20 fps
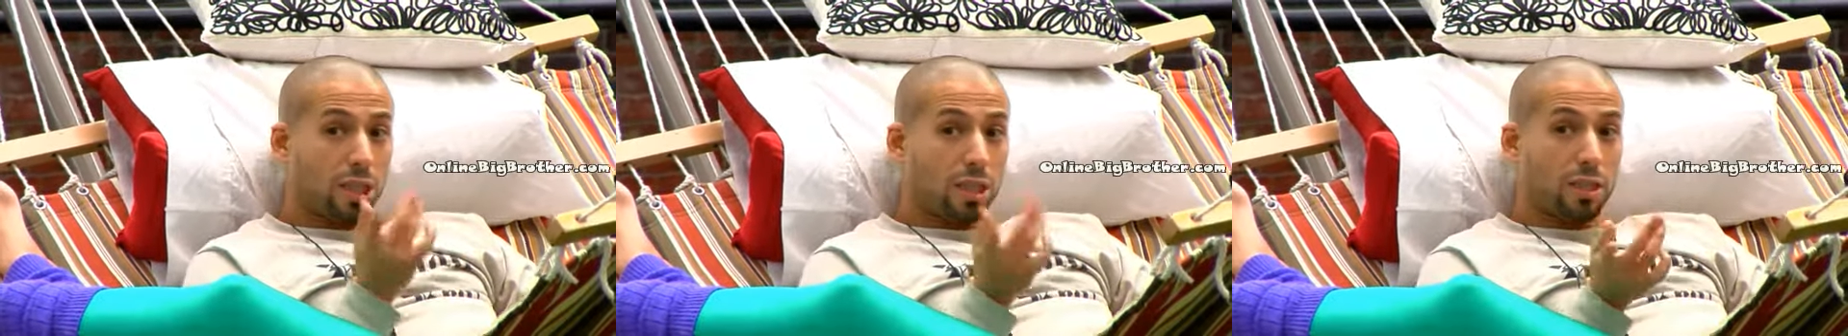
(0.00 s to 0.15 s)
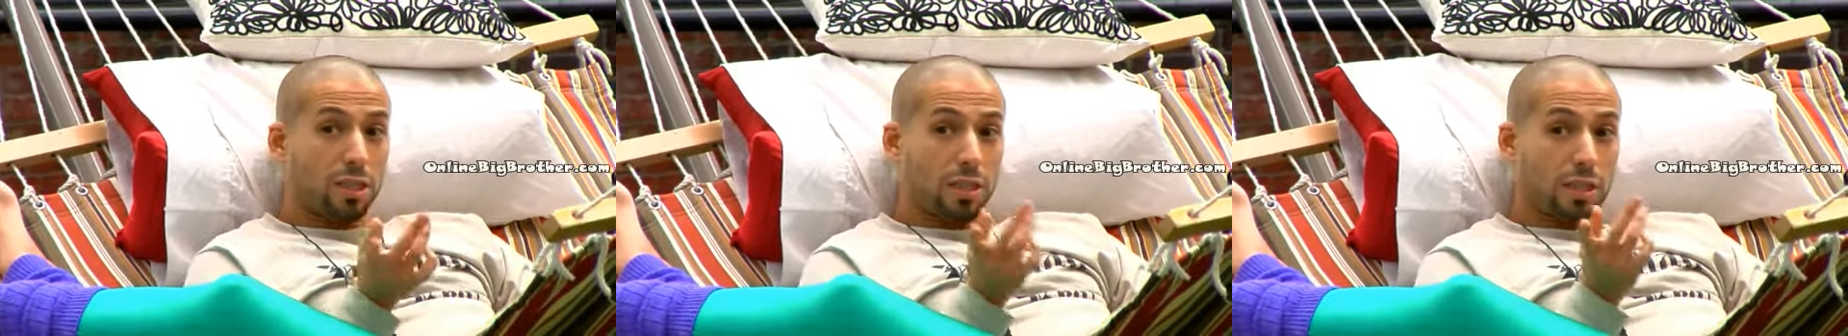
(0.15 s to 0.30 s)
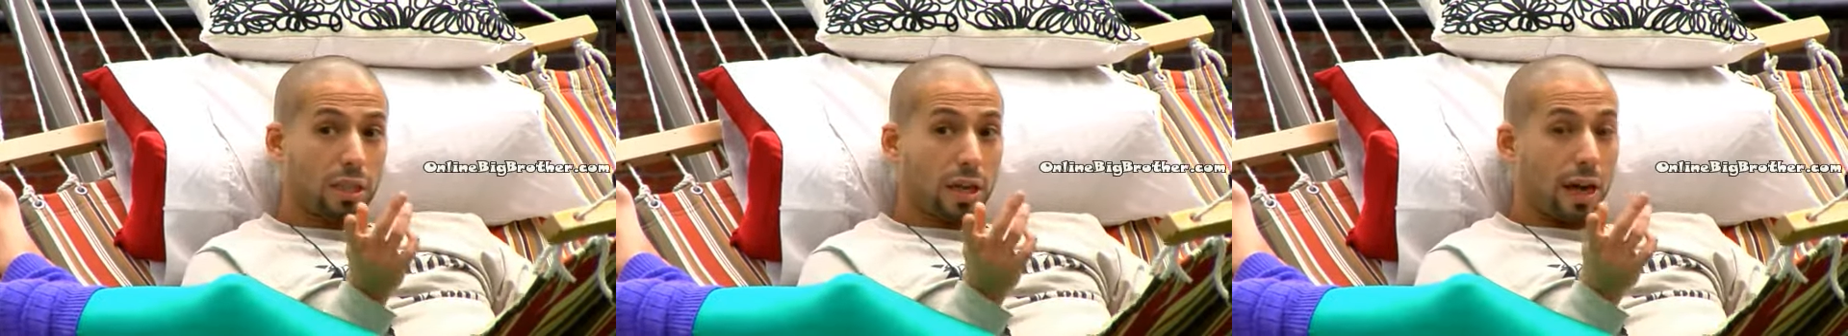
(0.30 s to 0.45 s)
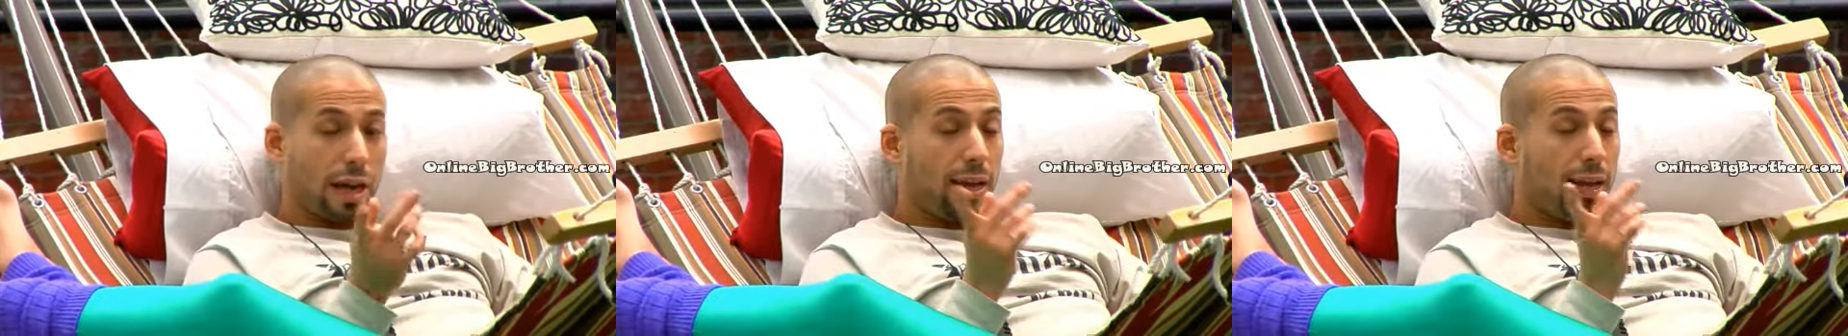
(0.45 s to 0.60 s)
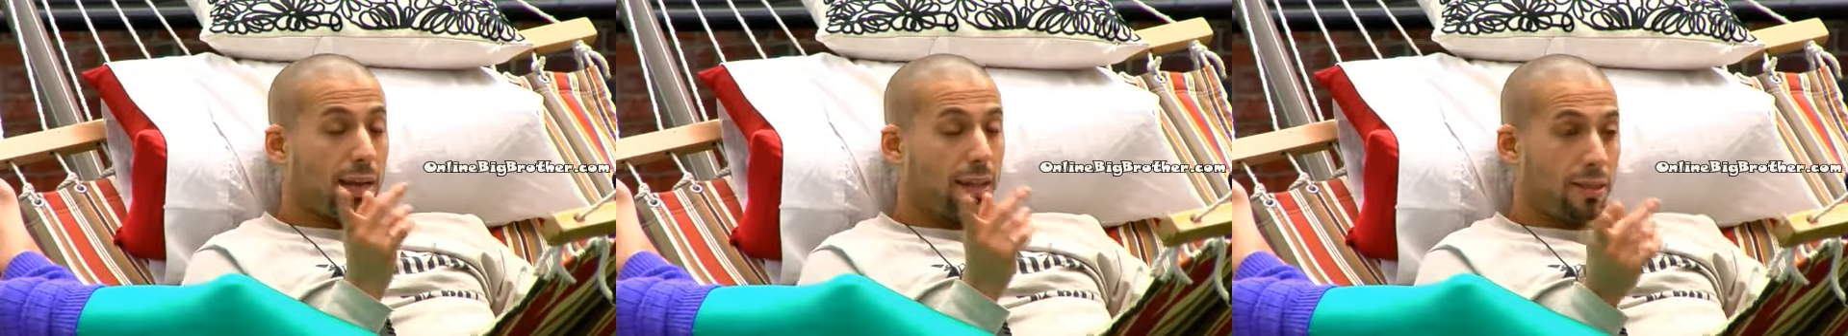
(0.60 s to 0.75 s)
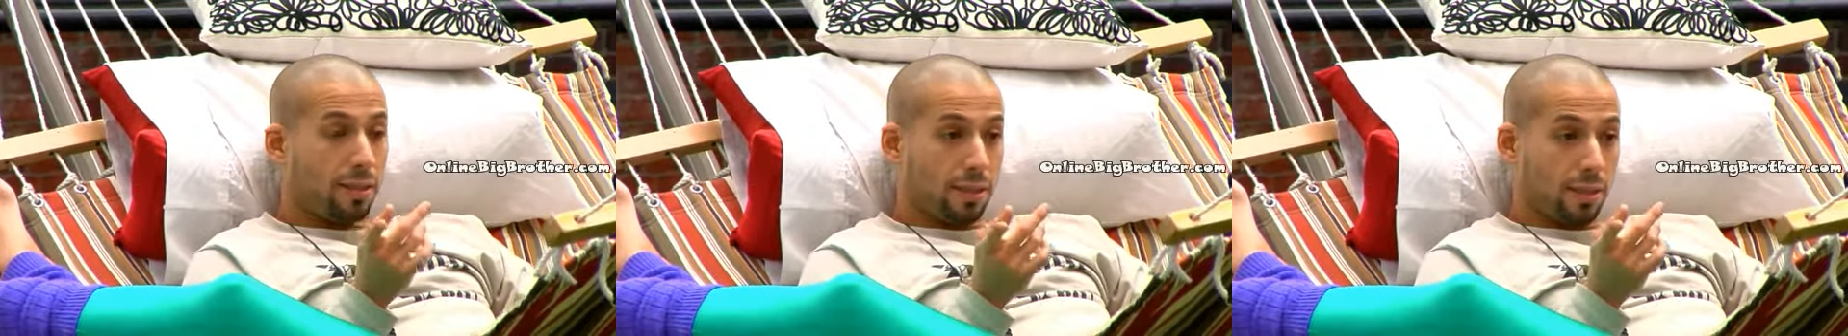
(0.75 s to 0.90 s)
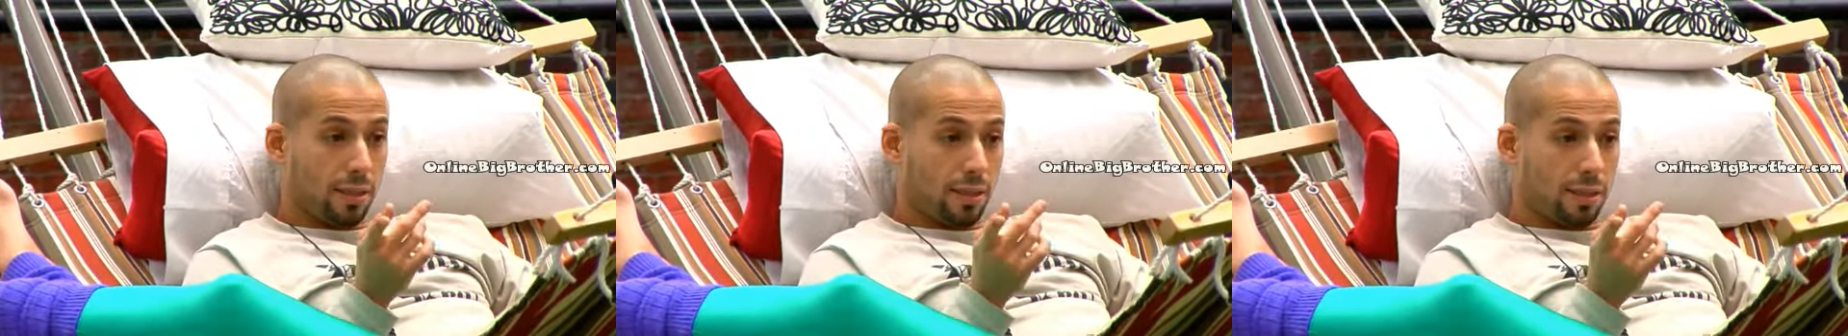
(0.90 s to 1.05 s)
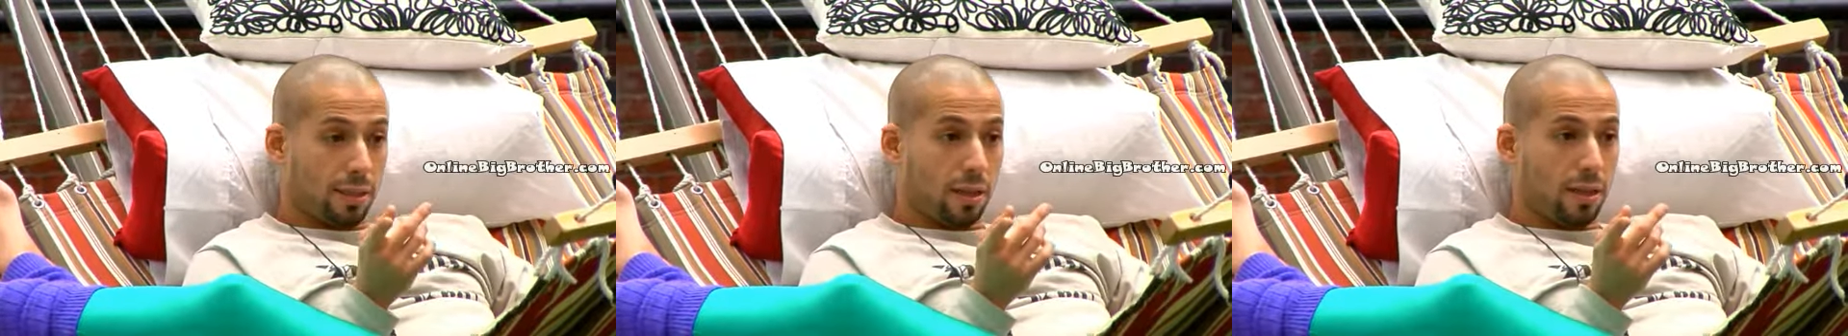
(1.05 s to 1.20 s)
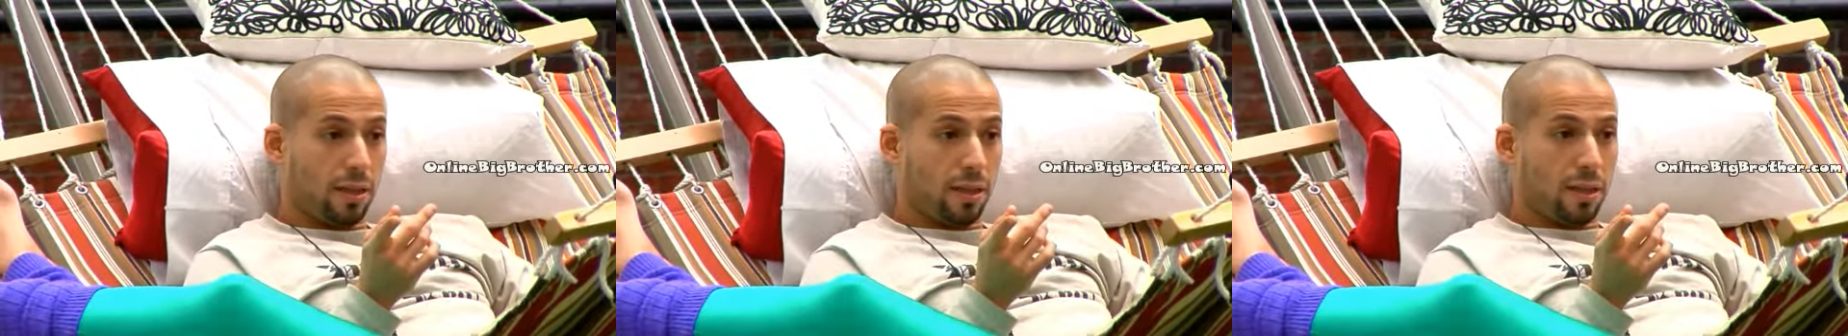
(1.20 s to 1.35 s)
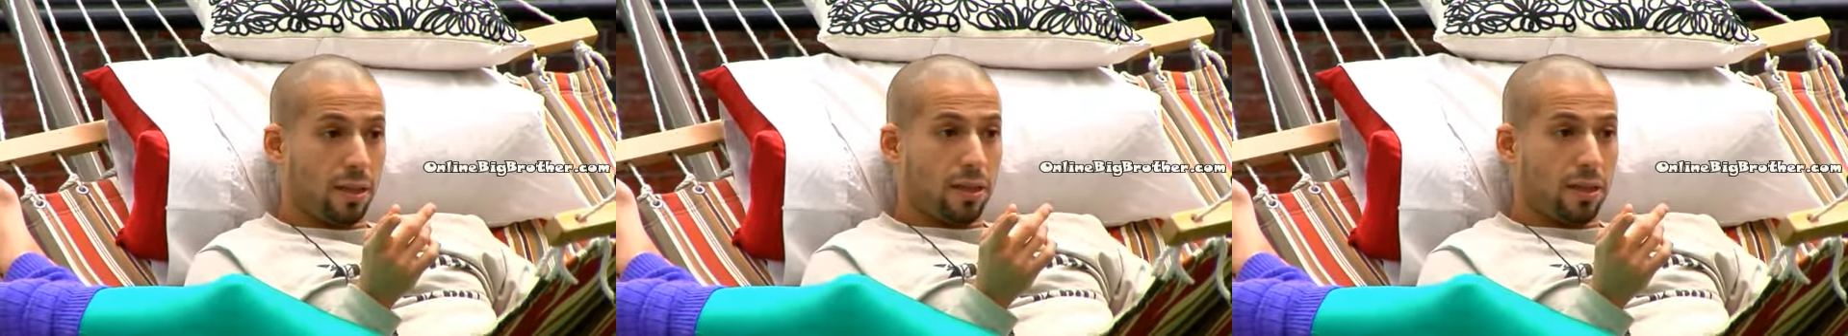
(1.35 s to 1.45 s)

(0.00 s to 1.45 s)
see Aika sees it